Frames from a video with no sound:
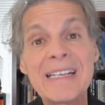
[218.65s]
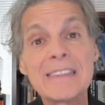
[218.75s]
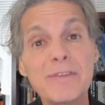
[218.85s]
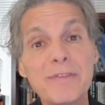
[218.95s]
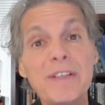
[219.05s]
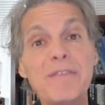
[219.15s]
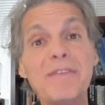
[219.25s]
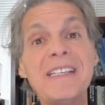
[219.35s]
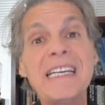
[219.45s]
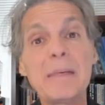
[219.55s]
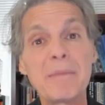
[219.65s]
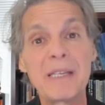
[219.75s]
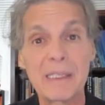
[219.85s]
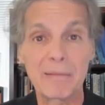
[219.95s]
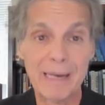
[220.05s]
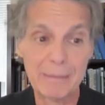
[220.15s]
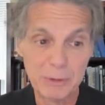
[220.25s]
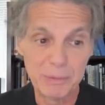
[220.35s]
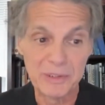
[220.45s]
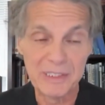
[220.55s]
is 15
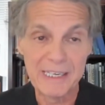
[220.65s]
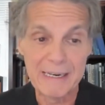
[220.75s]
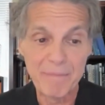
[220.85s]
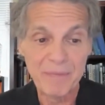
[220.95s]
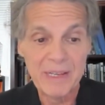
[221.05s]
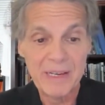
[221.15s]
milligrams per day.